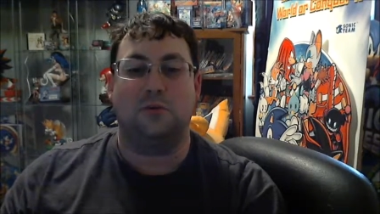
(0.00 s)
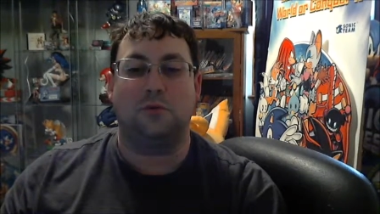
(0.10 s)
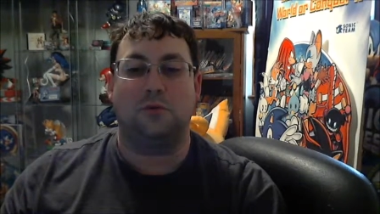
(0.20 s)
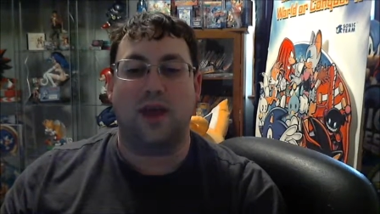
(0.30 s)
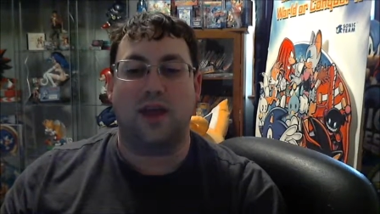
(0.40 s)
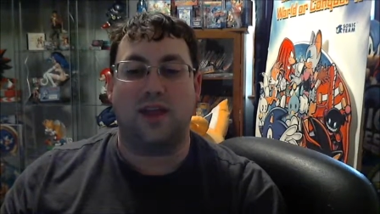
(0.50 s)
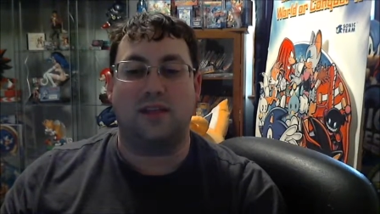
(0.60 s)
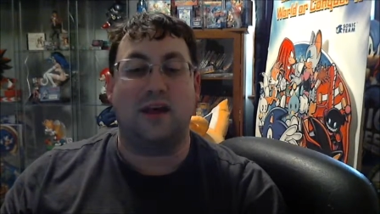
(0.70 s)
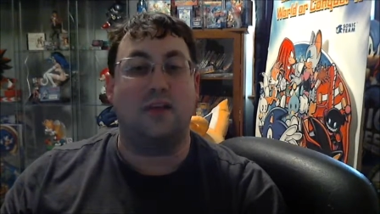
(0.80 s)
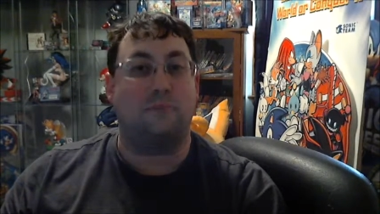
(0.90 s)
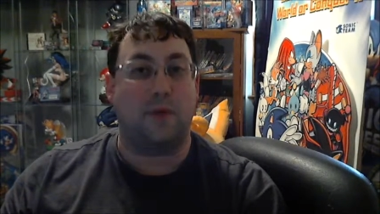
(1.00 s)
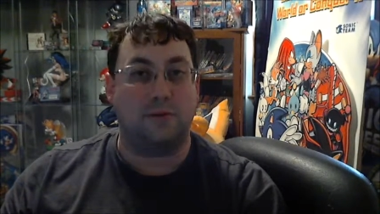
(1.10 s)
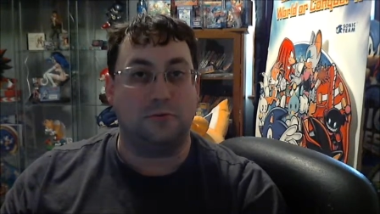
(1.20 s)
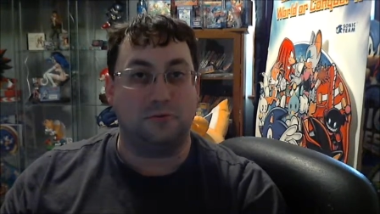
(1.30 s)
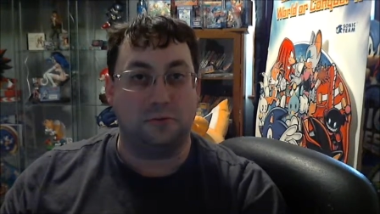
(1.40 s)
who got a lot of brand
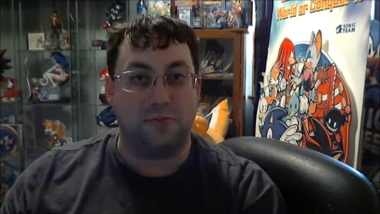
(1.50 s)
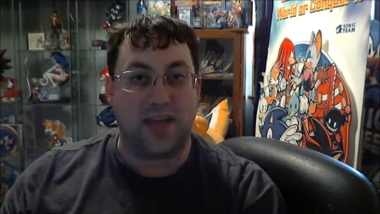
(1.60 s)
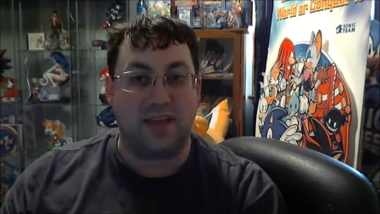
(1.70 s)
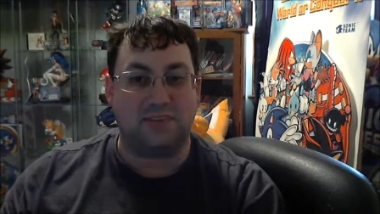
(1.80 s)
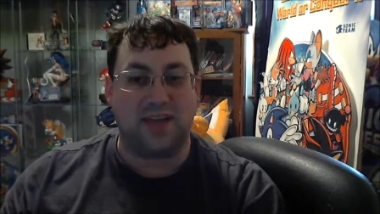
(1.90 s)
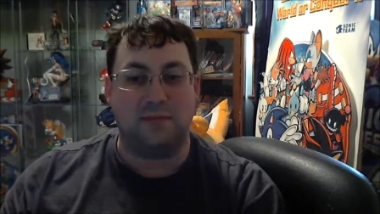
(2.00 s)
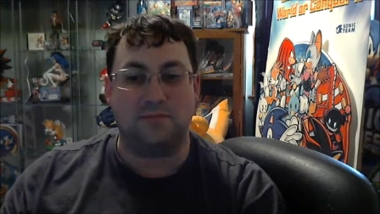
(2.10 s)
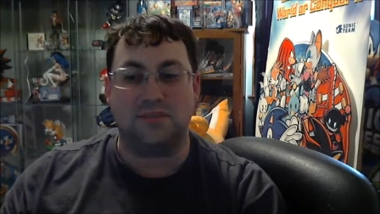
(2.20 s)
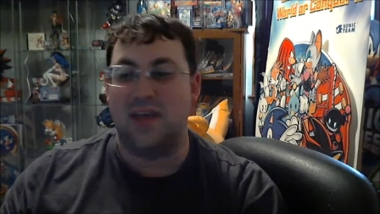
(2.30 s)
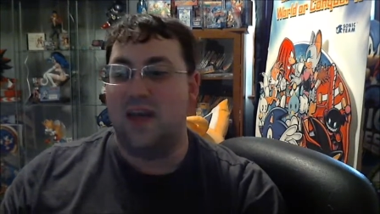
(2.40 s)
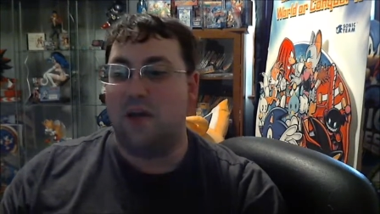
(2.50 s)
new Dreamcast games.